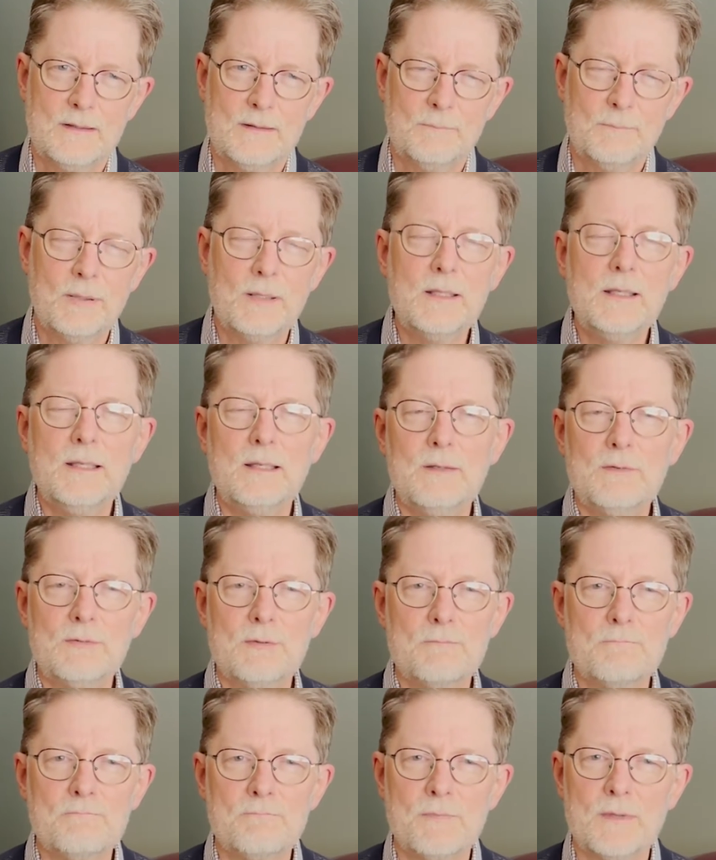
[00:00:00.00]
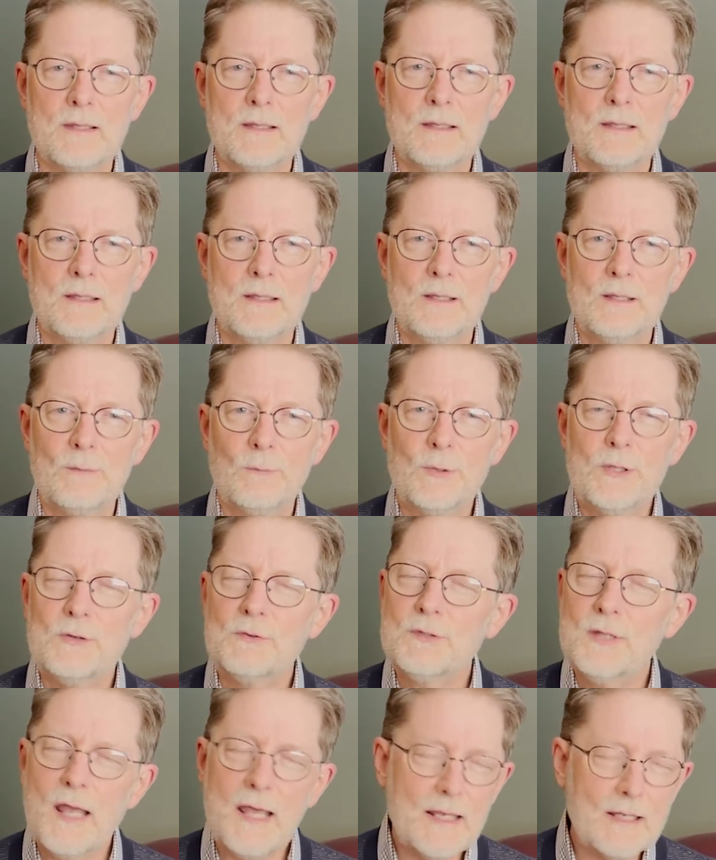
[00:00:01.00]
Please, will you
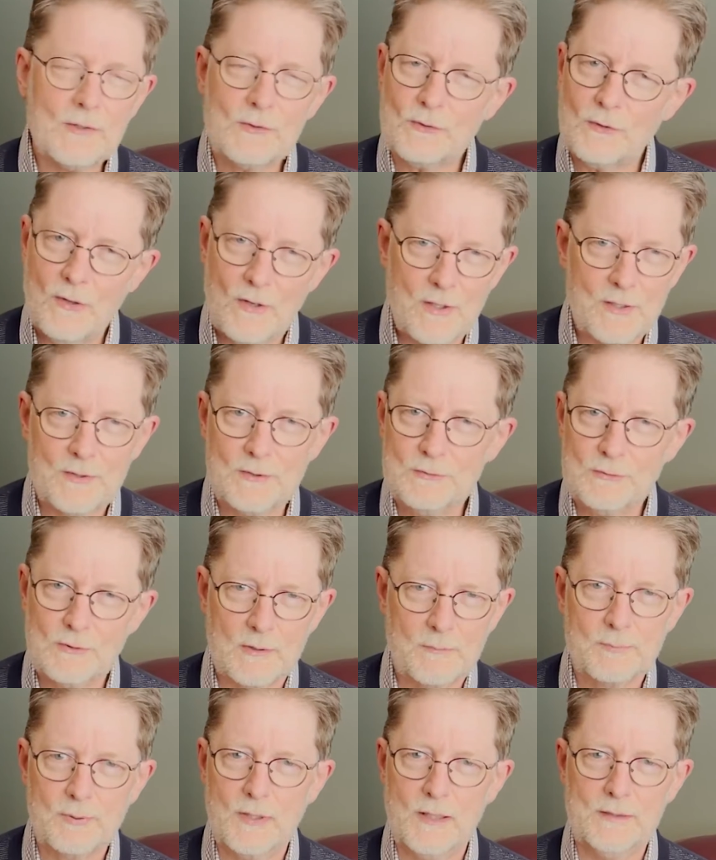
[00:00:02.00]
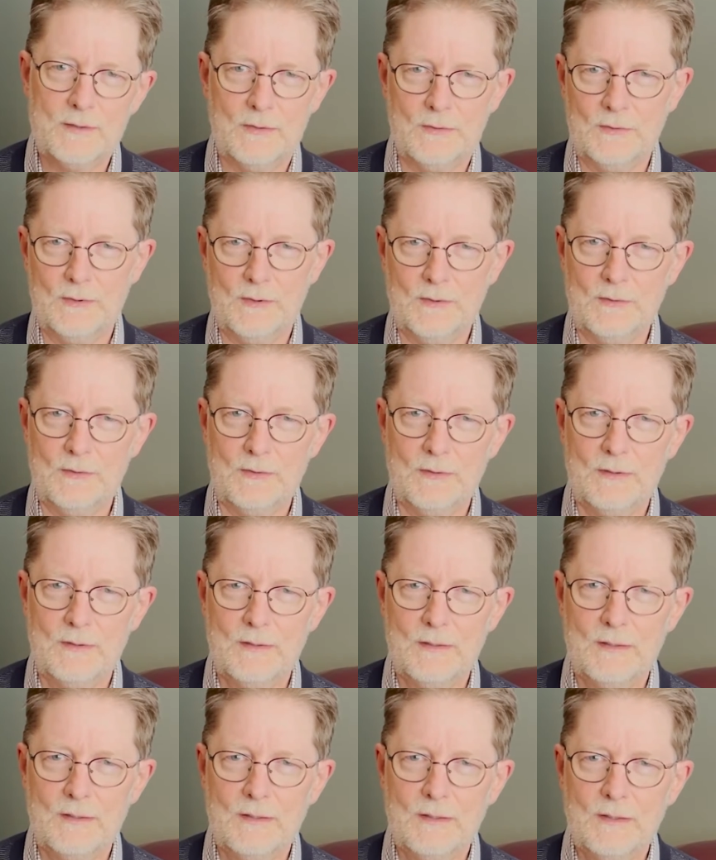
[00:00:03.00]
take us on as your apprentices
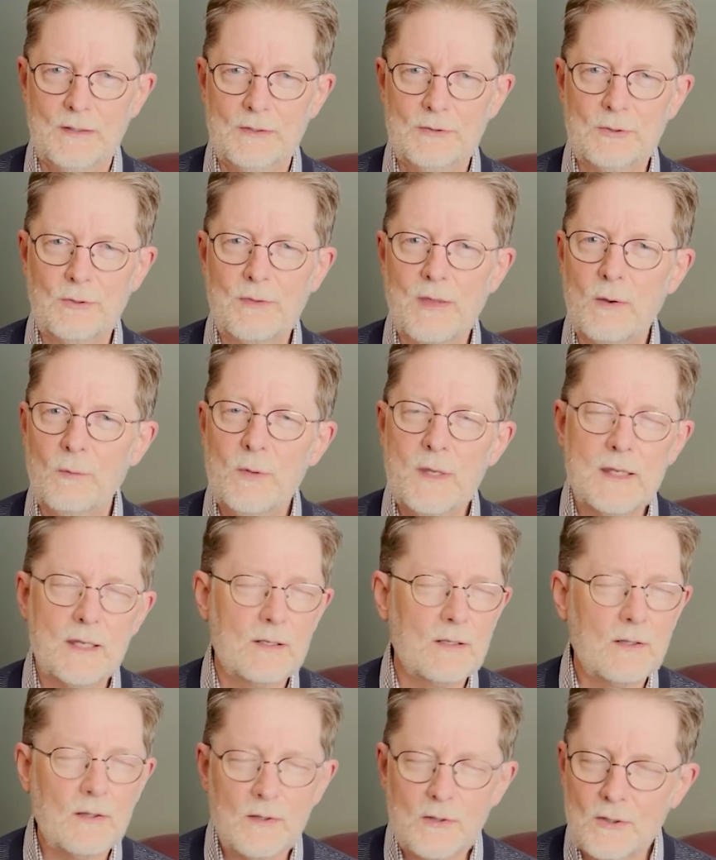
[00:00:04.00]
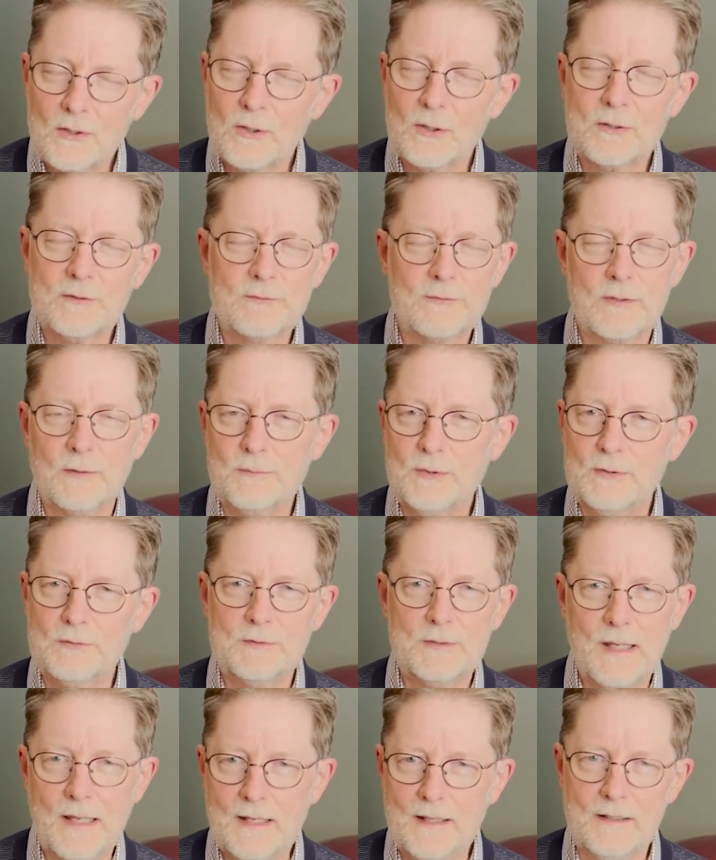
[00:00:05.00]
so that we can learn from you
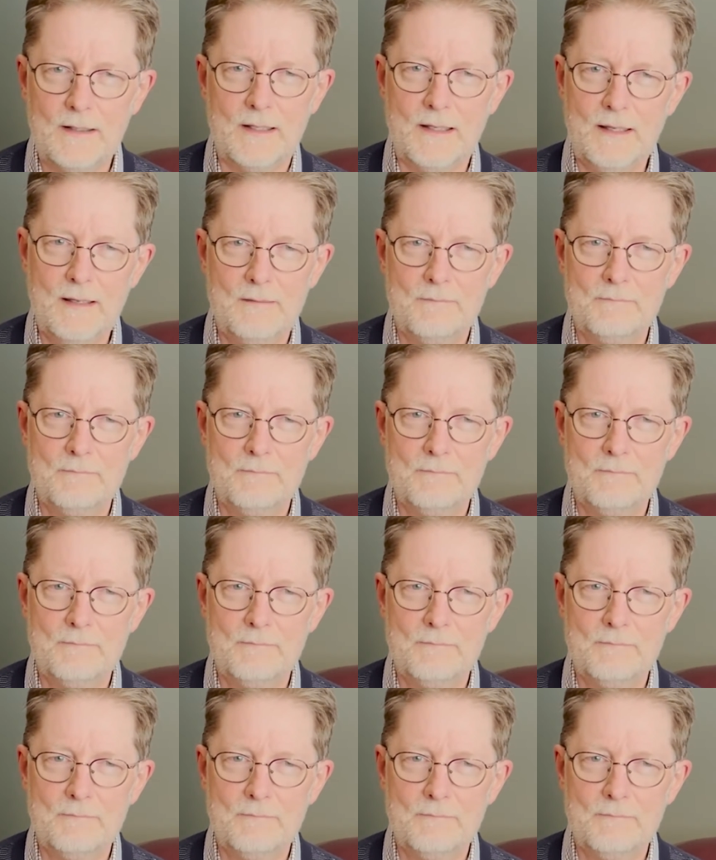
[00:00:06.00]
daily?